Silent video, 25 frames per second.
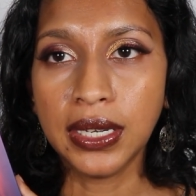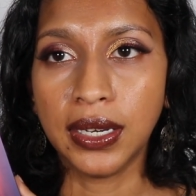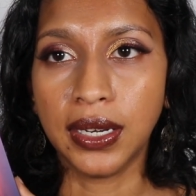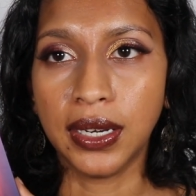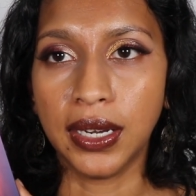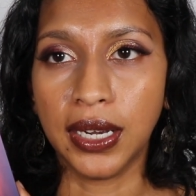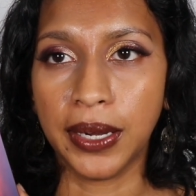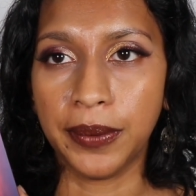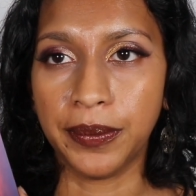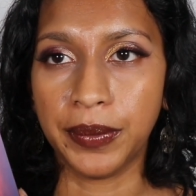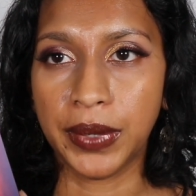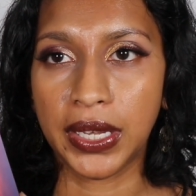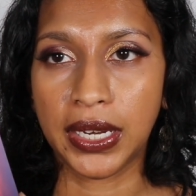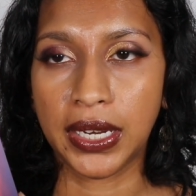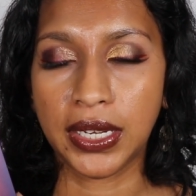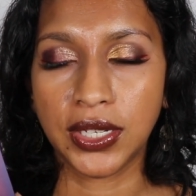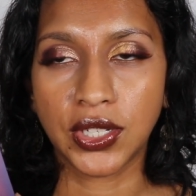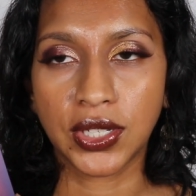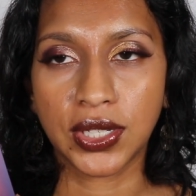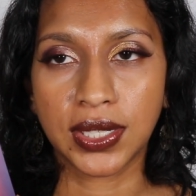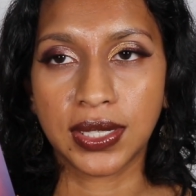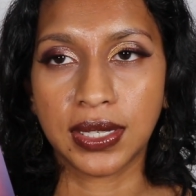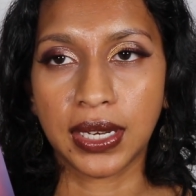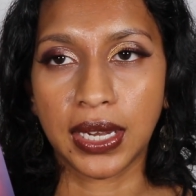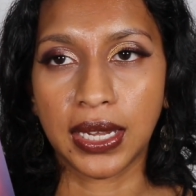And
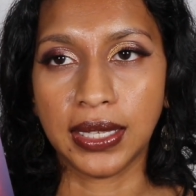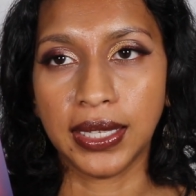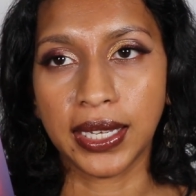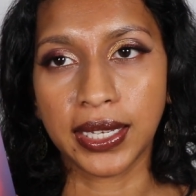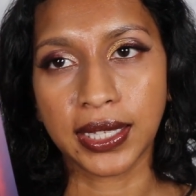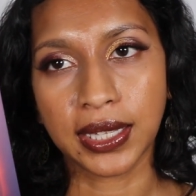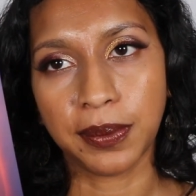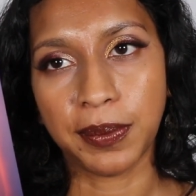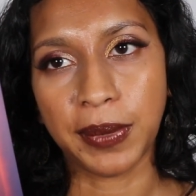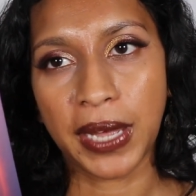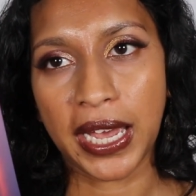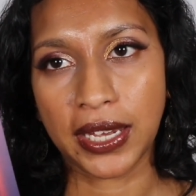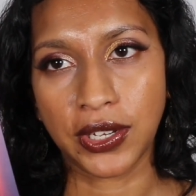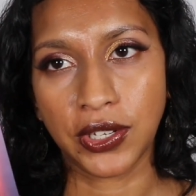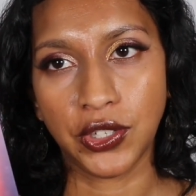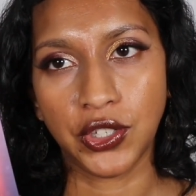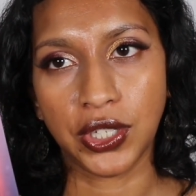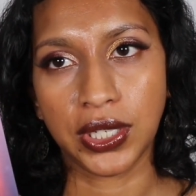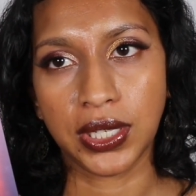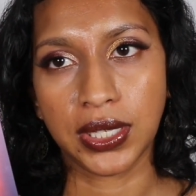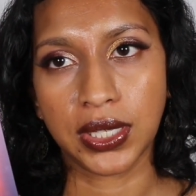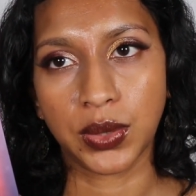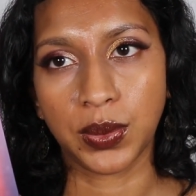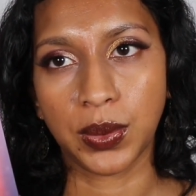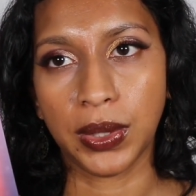I like the
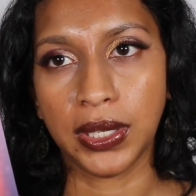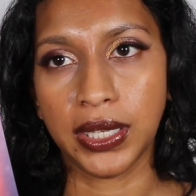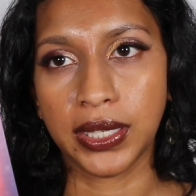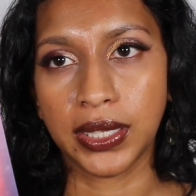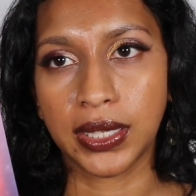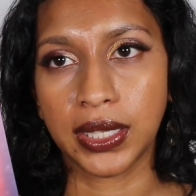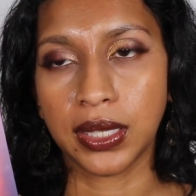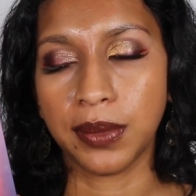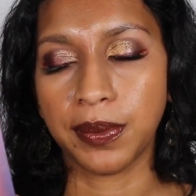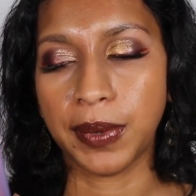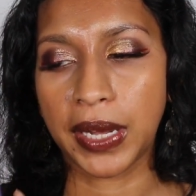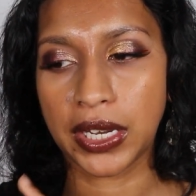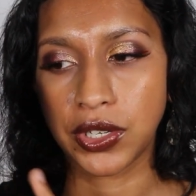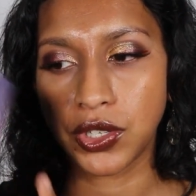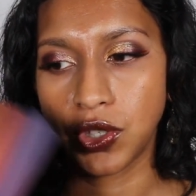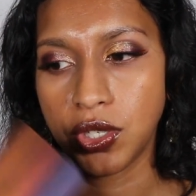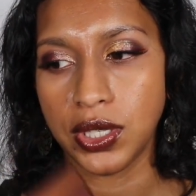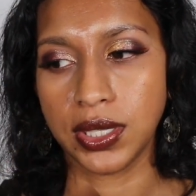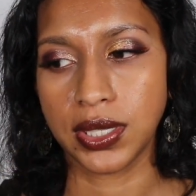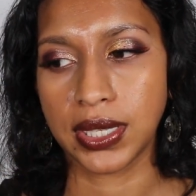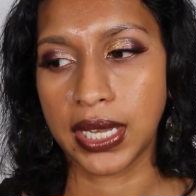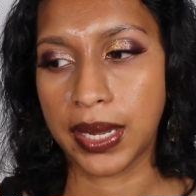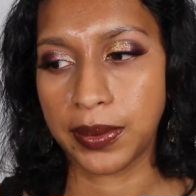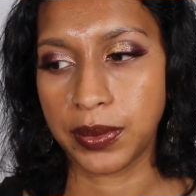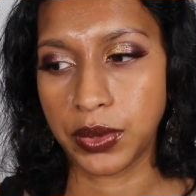packaging as well. I think the packaging
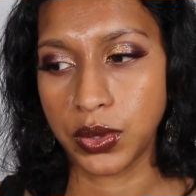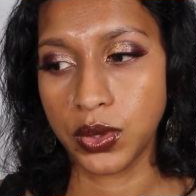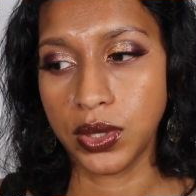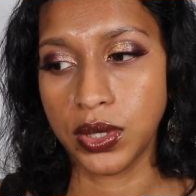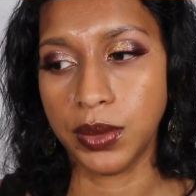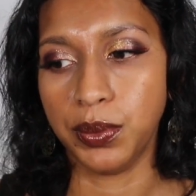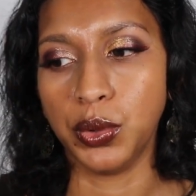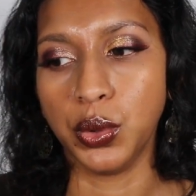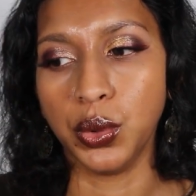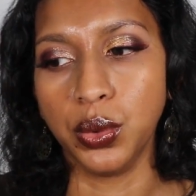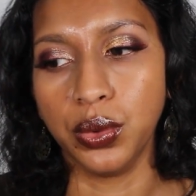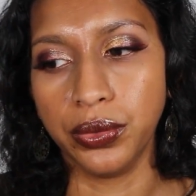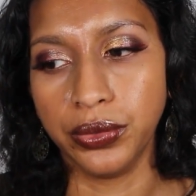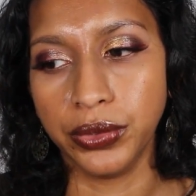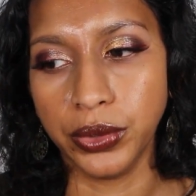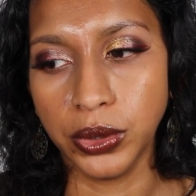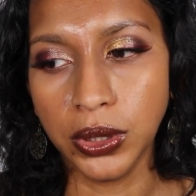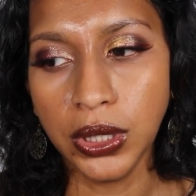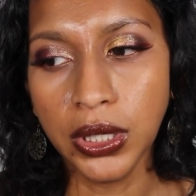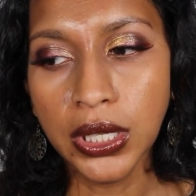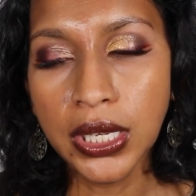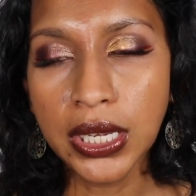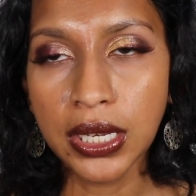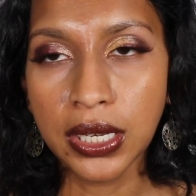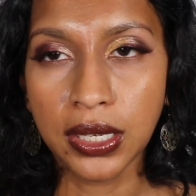is absolutely
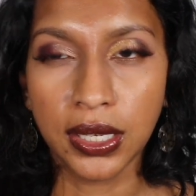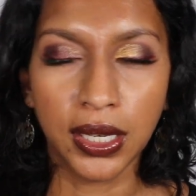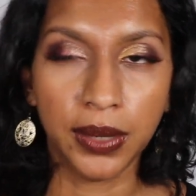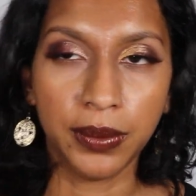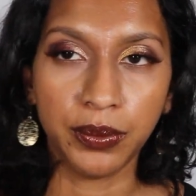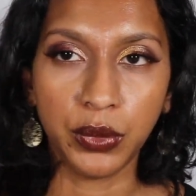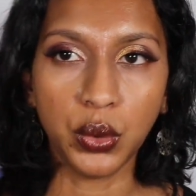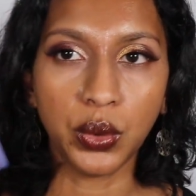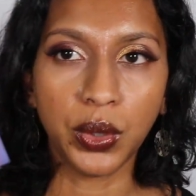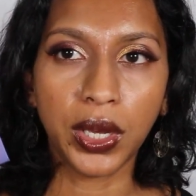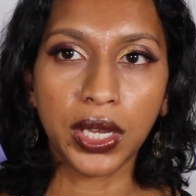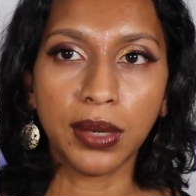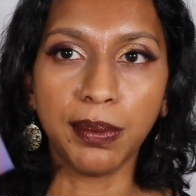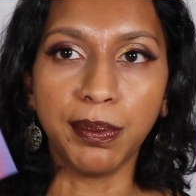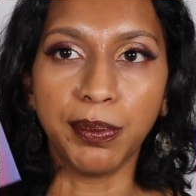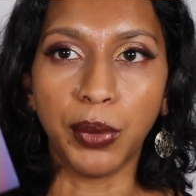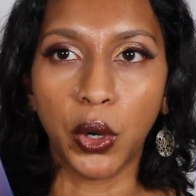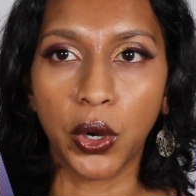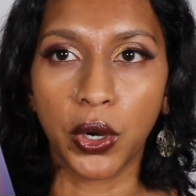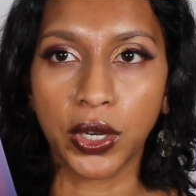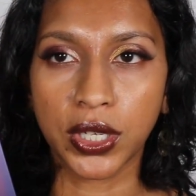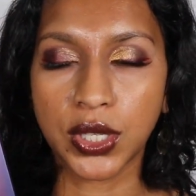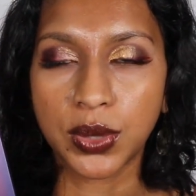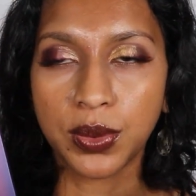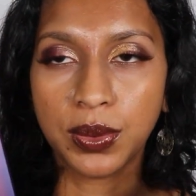beautiful. You get a
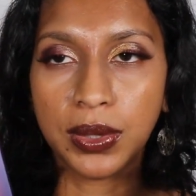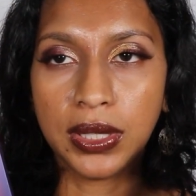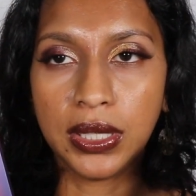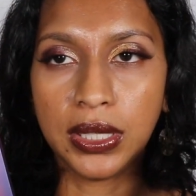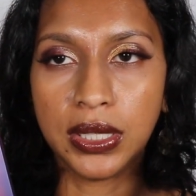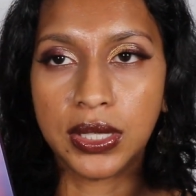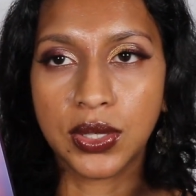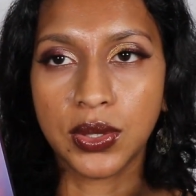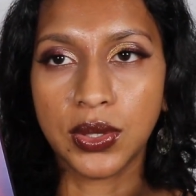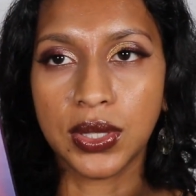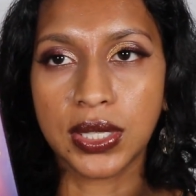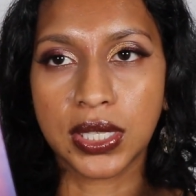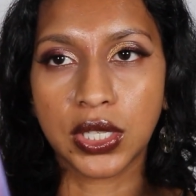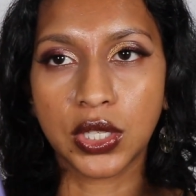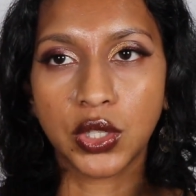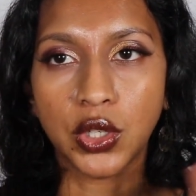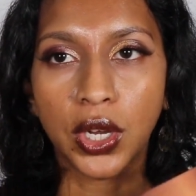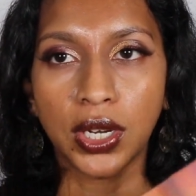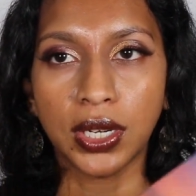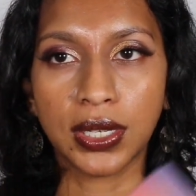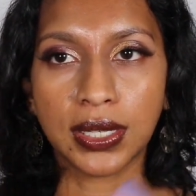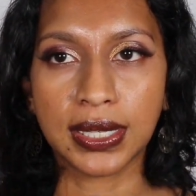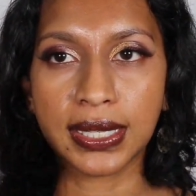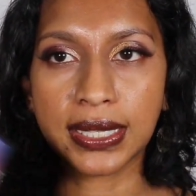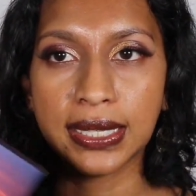box with it, so this is
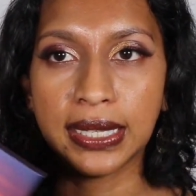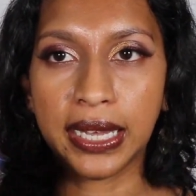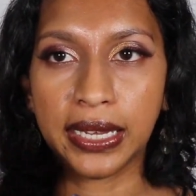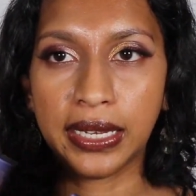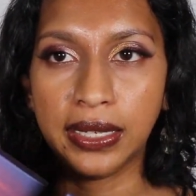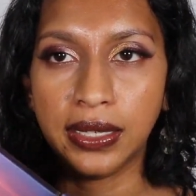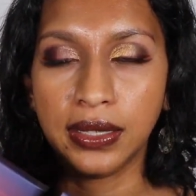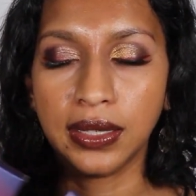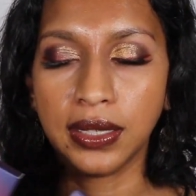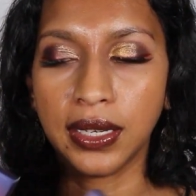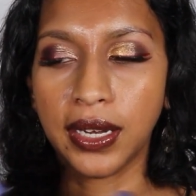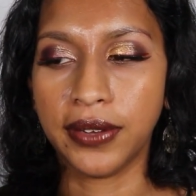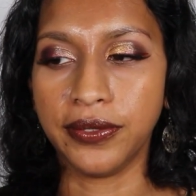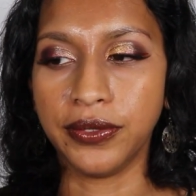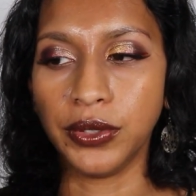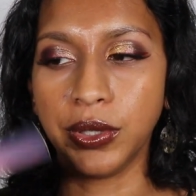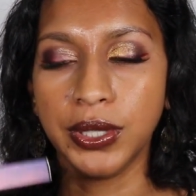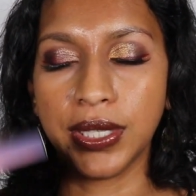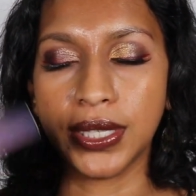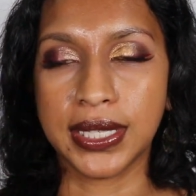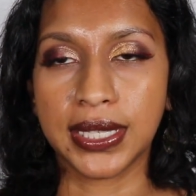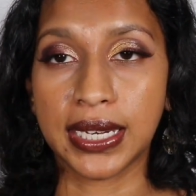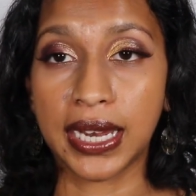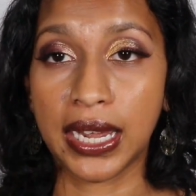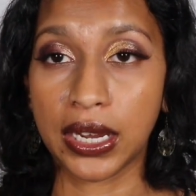not a slide-in cover,
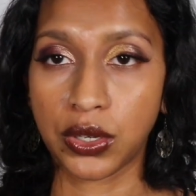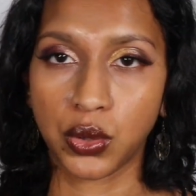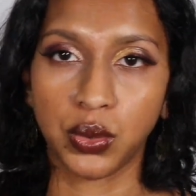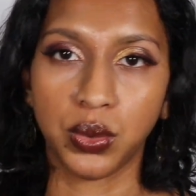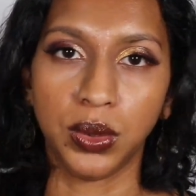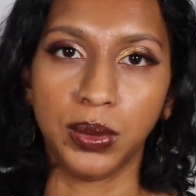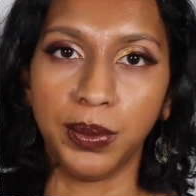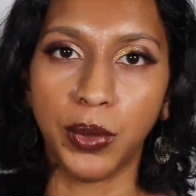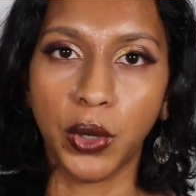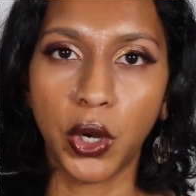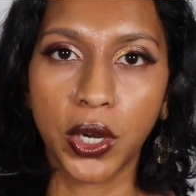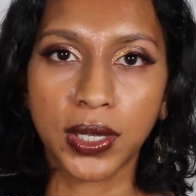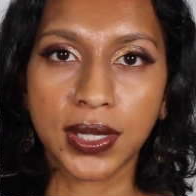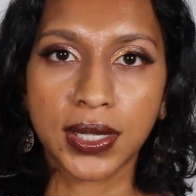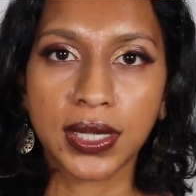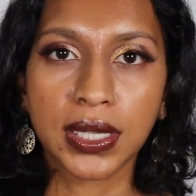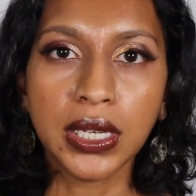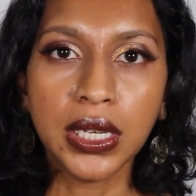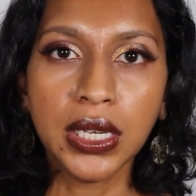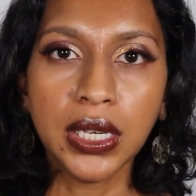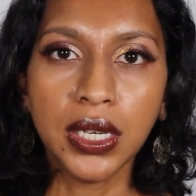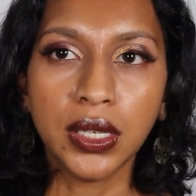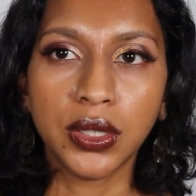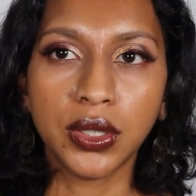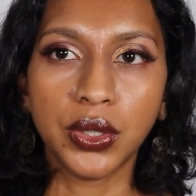it's an actual box.
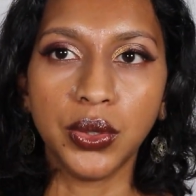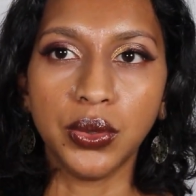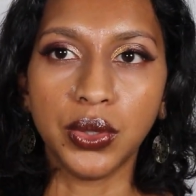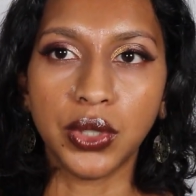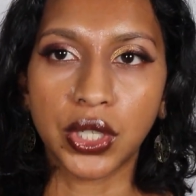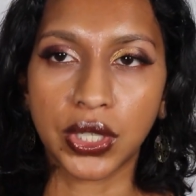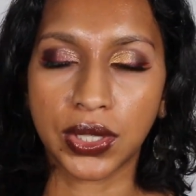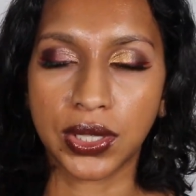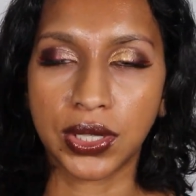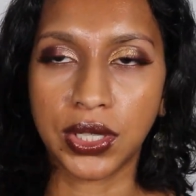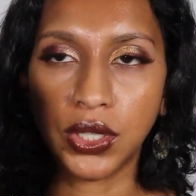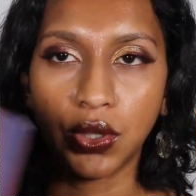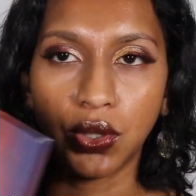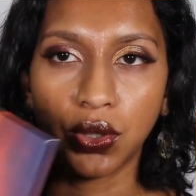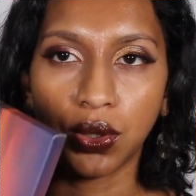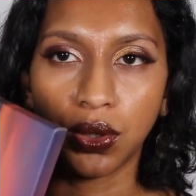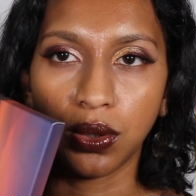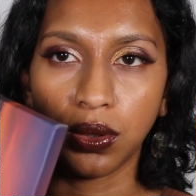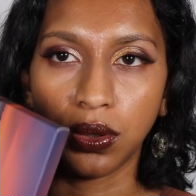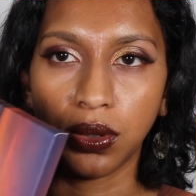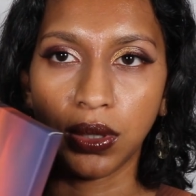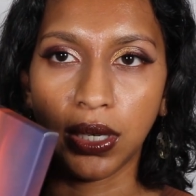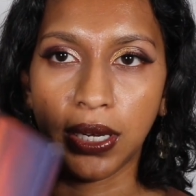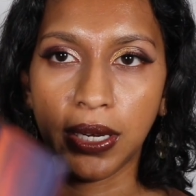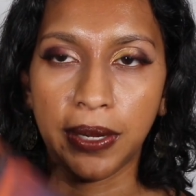You just need
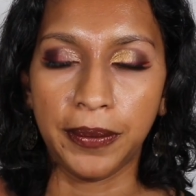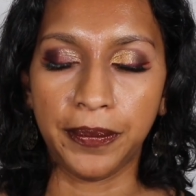to